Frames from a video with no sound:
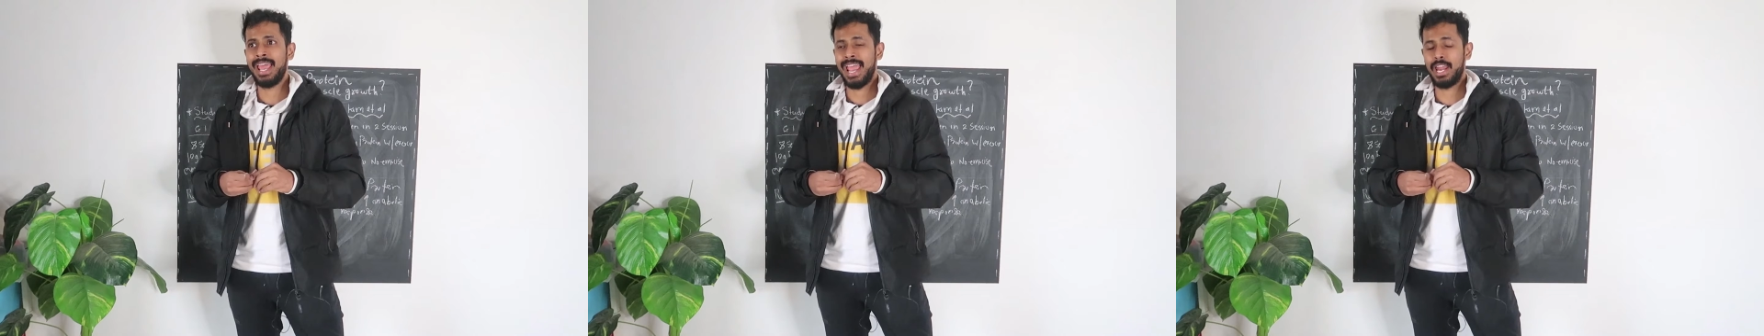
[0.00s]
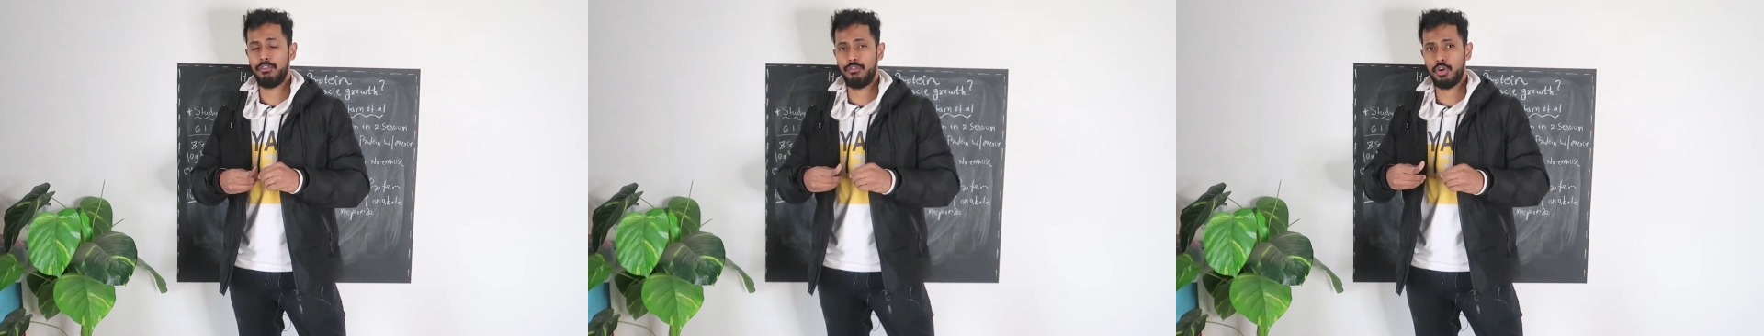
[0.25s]

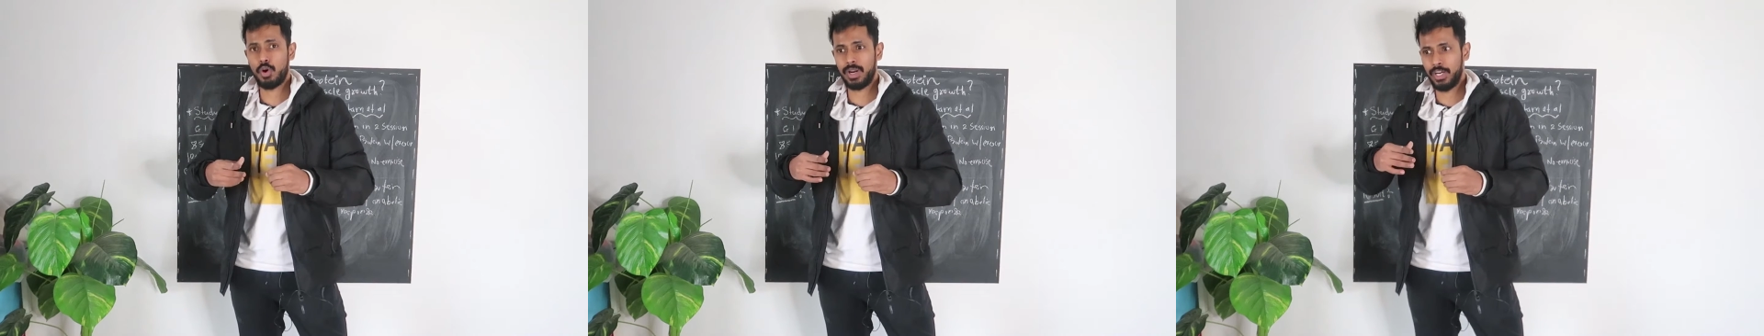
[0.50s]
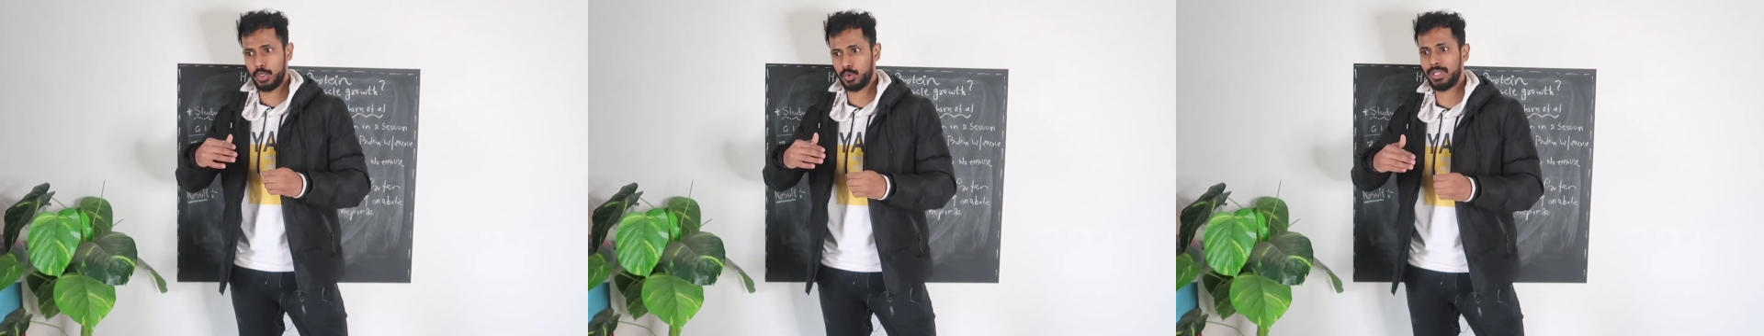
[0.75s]
And if you
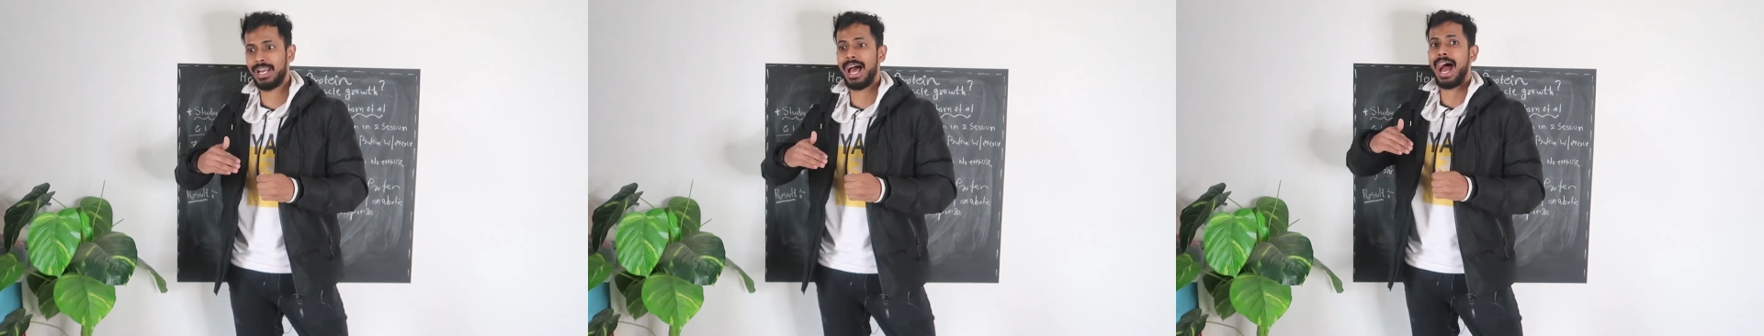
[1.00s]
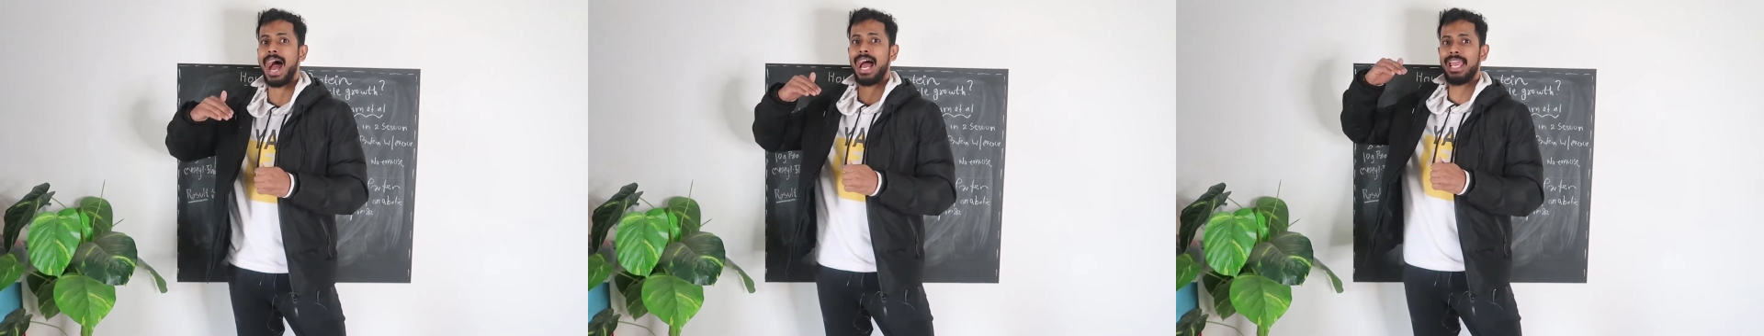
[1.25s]
are into that
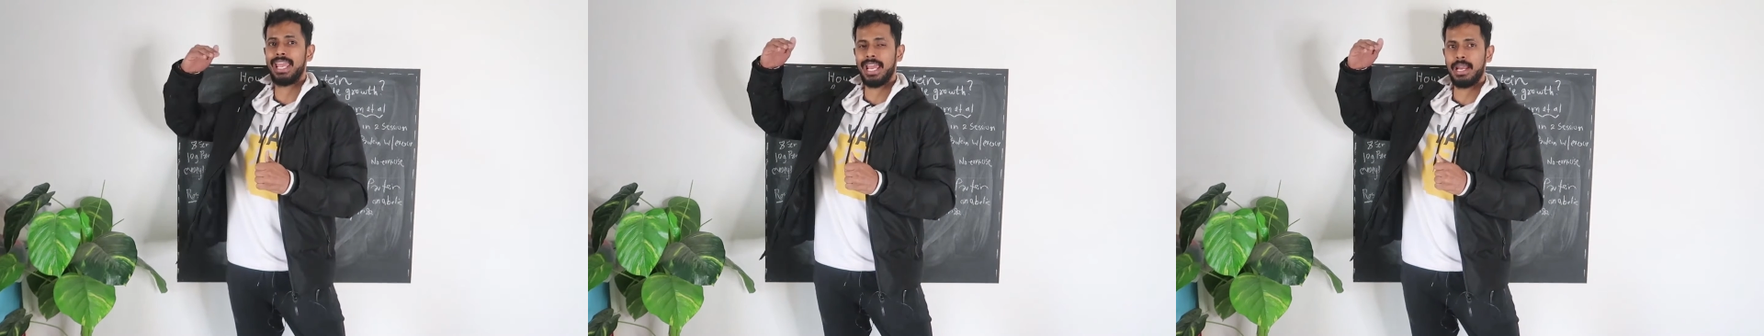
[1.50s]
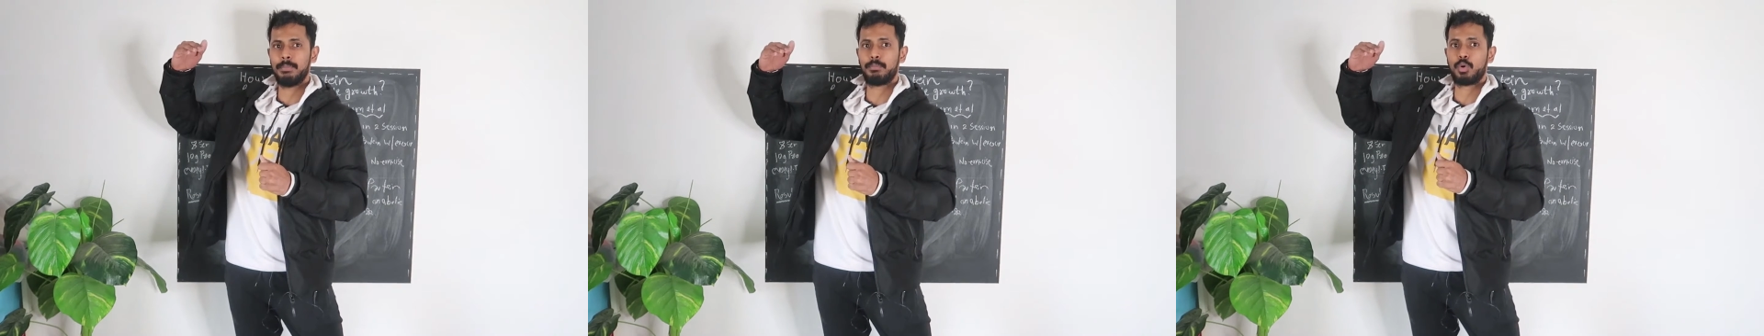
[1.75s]

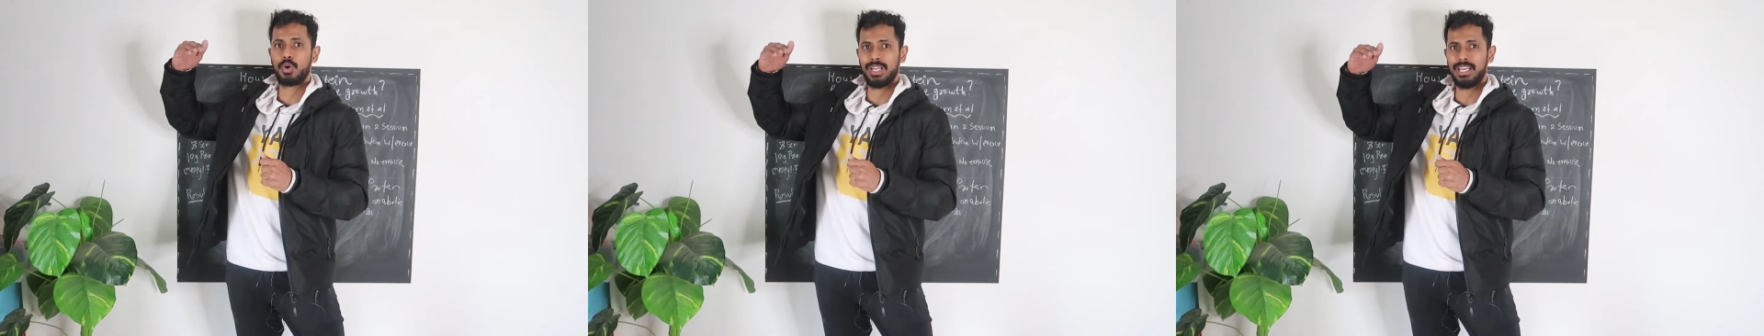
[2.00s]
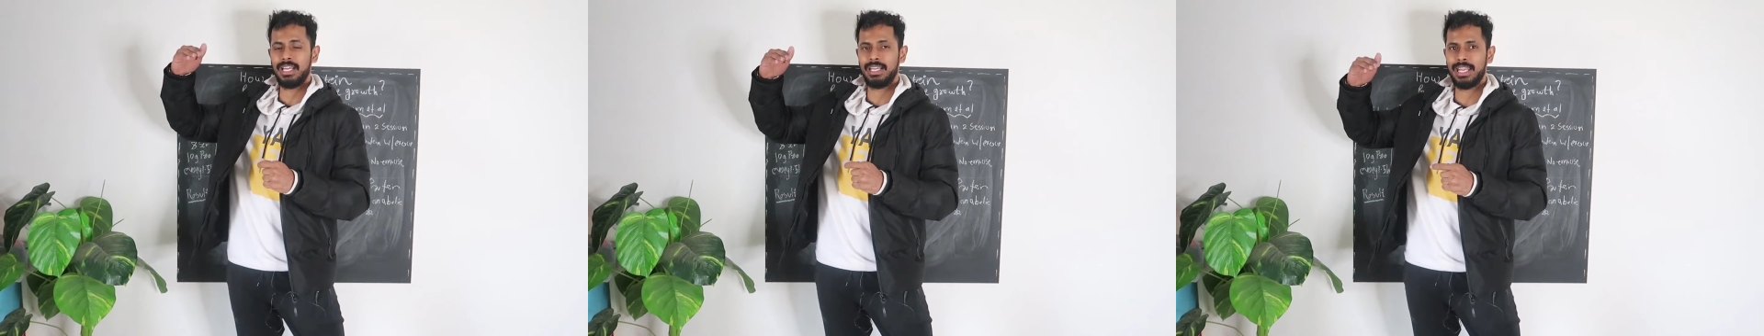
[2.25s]
high-end
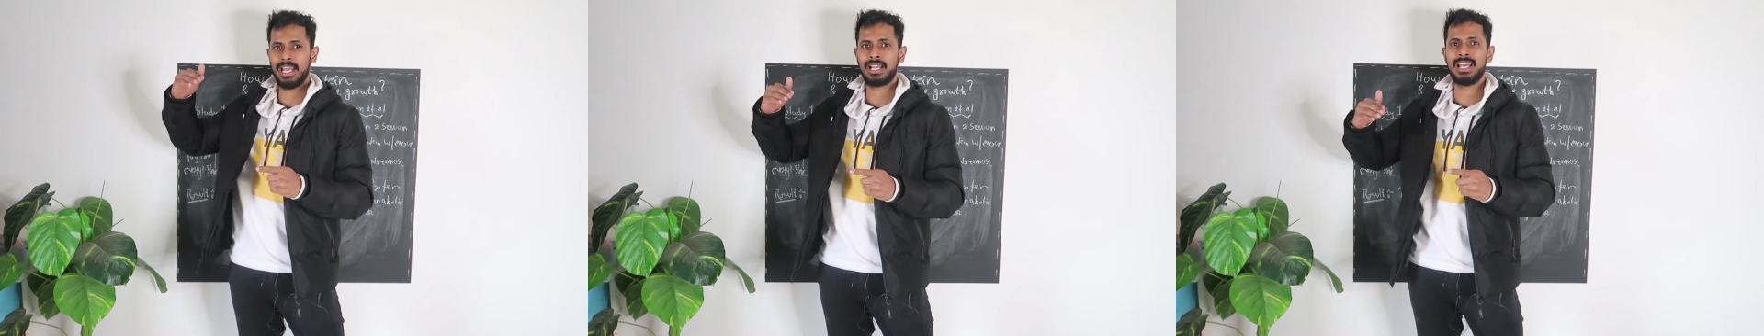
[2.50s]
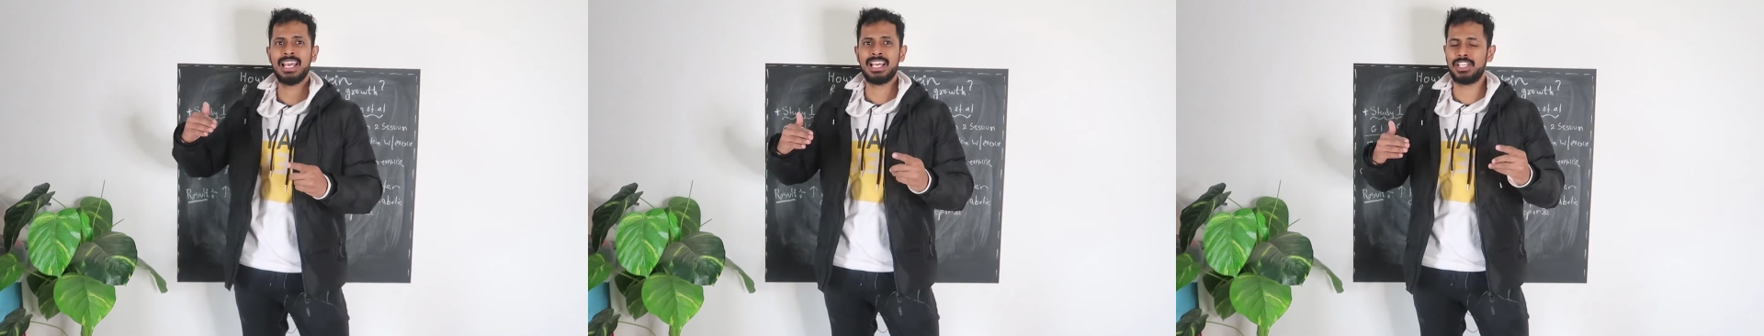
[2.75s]
protein
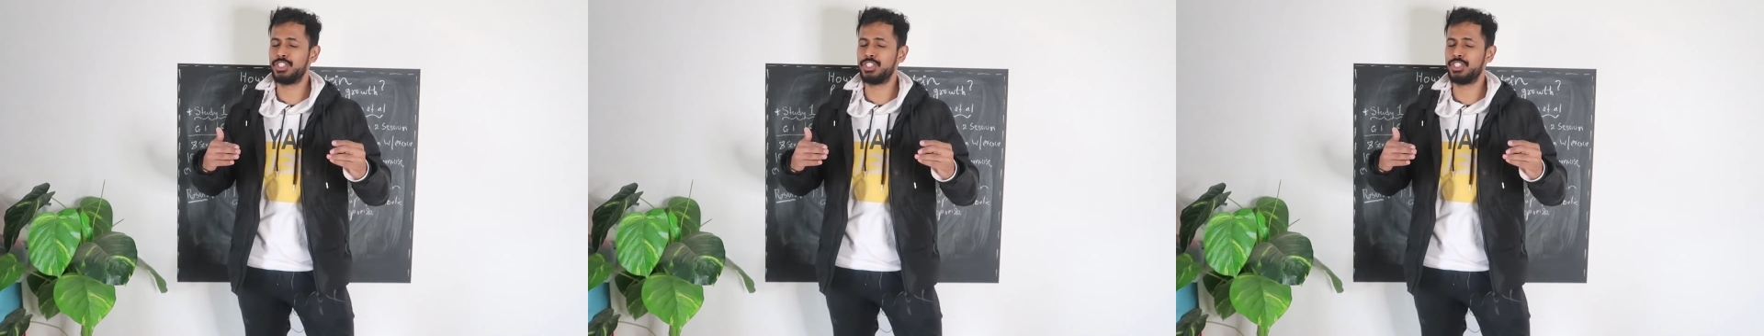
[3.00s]
intake,